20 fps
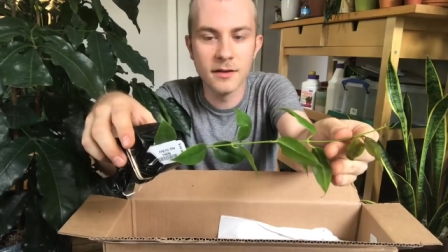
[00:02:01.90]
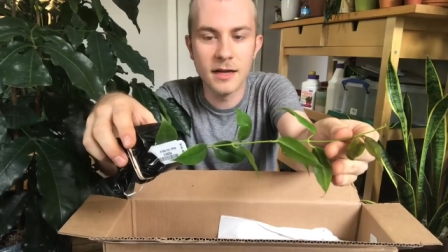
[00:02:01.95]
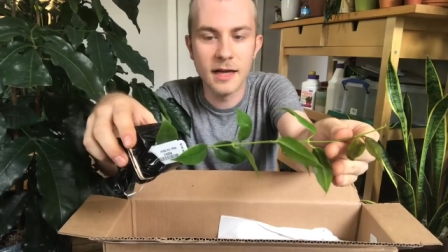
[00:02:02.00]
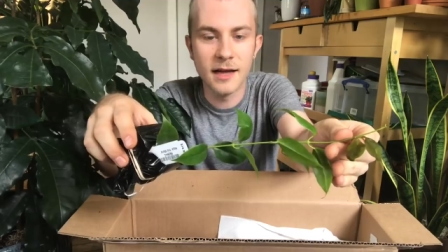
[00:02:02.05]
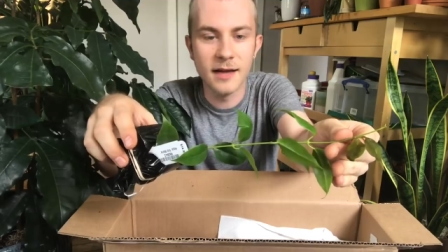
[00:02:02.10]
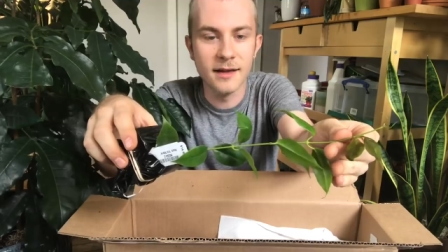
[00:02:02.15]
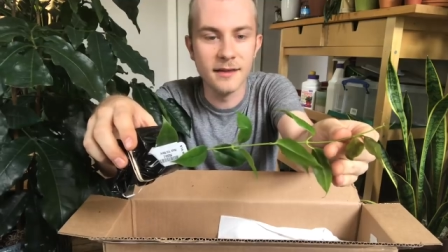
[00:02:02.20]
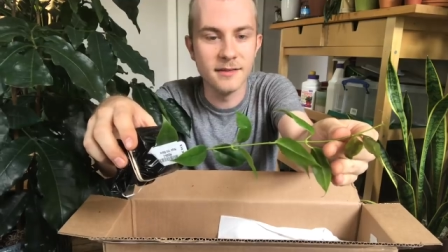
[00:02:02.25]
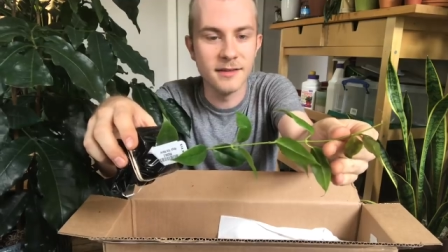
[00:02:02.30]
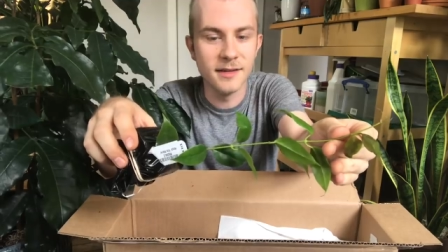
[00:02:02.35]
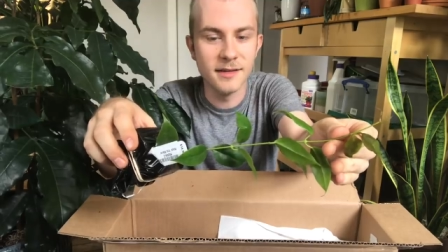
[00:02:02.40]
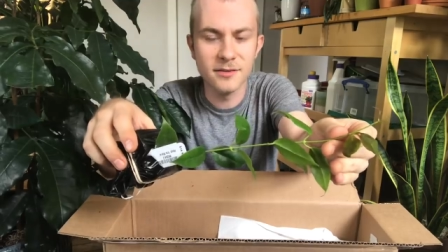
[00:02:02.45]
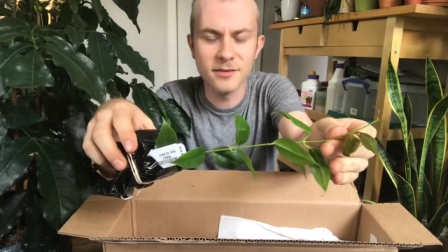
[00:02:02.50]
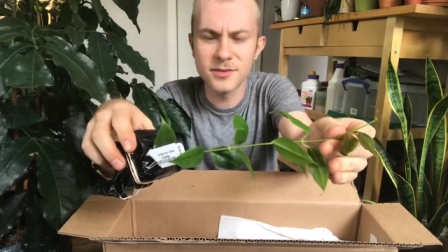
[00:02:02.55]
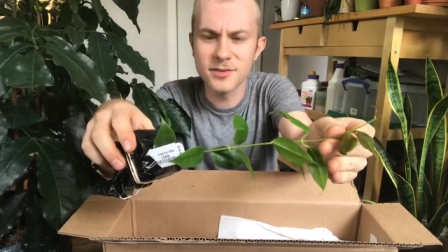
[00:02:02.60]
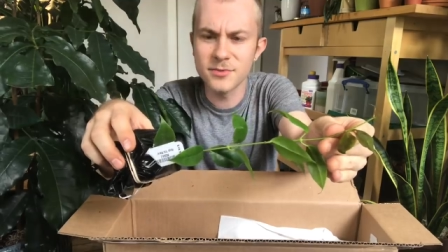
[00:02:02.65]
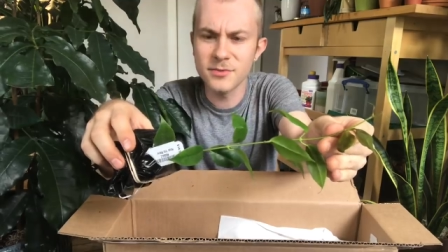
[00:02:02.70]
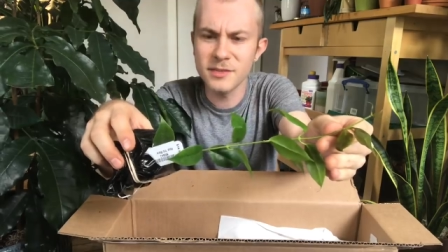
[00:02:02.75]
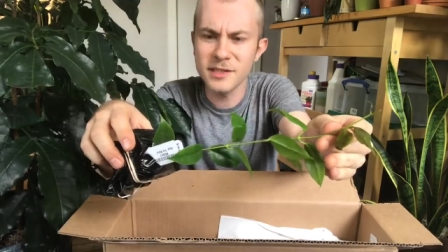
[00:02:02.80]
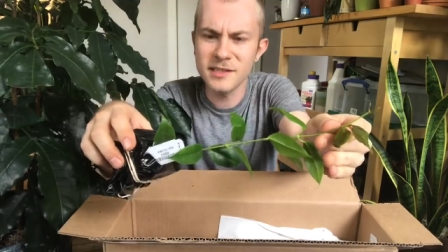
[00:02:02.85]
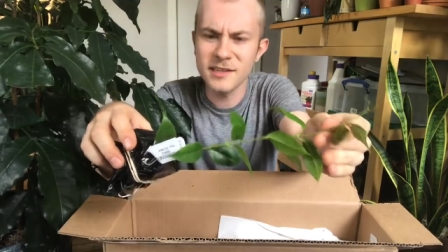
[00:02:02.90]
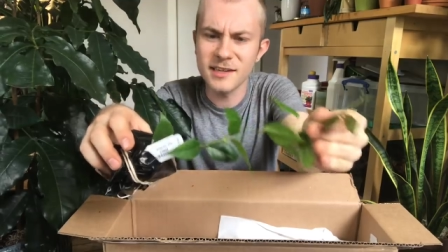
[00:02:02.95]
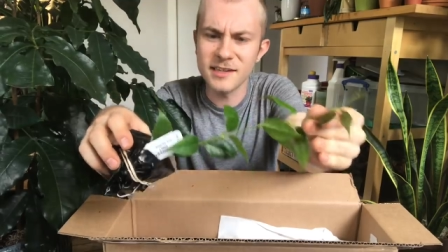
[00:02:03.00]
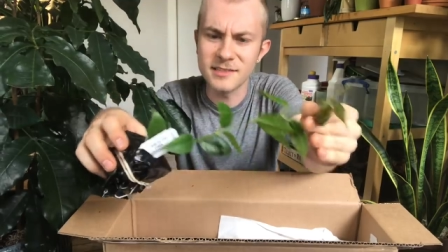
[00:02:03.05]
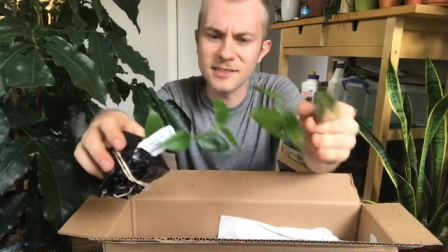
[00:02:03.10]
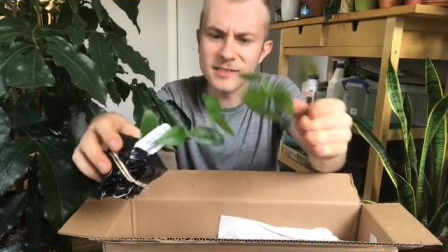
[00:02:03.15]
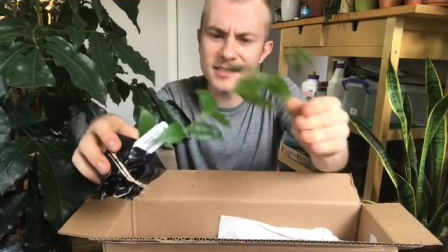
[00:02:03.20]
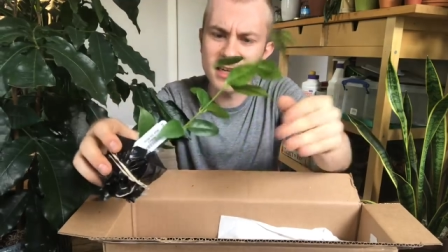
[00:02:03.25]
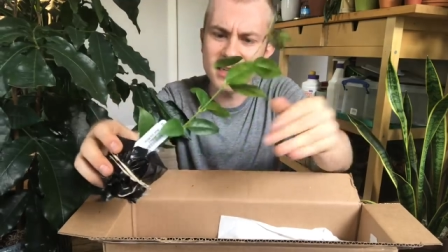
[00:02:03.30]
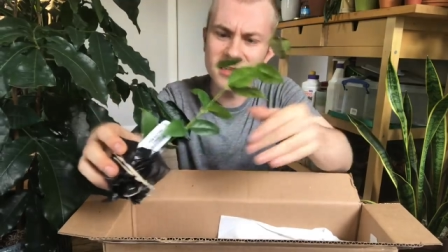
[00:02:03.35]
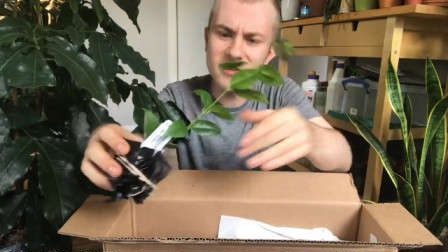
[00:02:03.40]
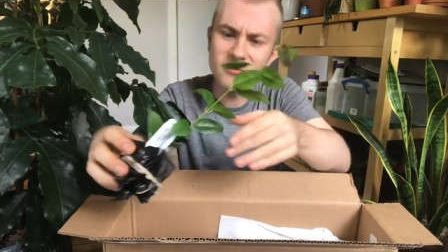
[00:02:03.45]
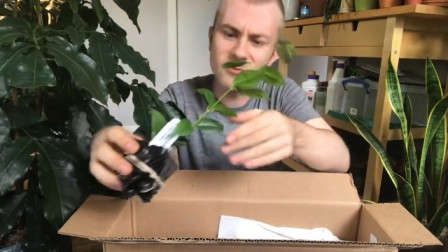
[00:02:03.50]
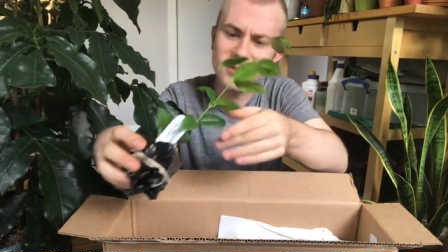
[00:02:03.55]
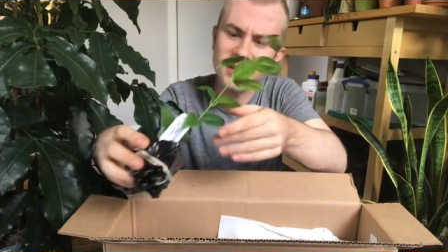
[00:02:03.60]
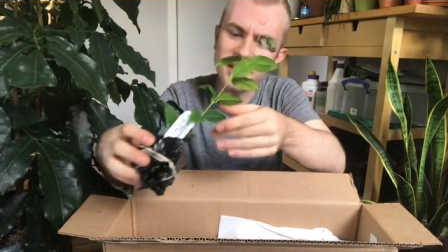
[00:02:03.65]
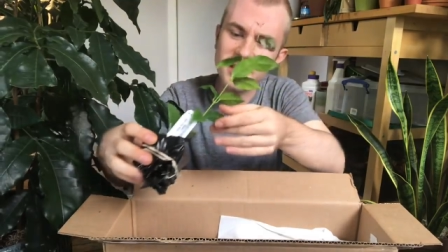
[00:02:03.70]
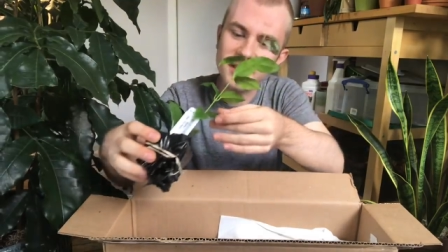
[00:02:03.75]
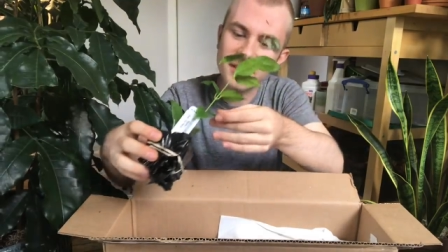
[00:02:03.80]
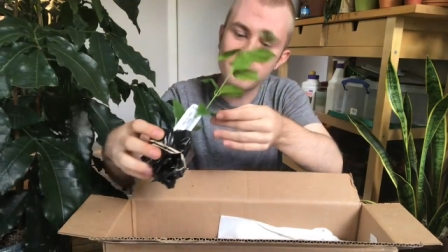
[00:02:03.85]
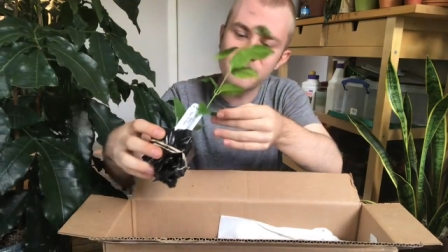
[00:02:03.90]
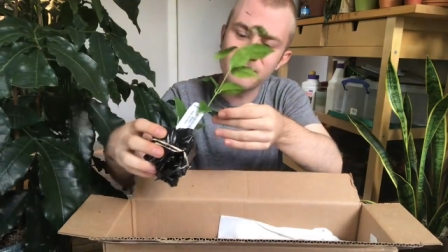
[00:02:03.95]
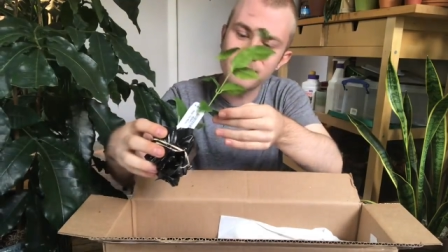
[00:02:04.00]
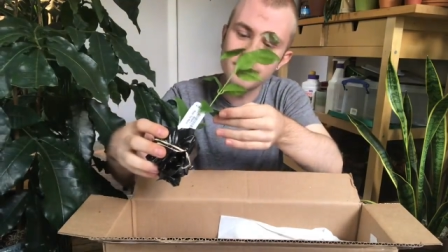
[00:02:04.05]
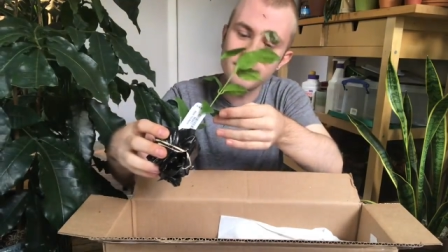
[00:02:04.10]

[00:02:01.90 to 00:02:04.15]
and it looks really nice. It's kind of like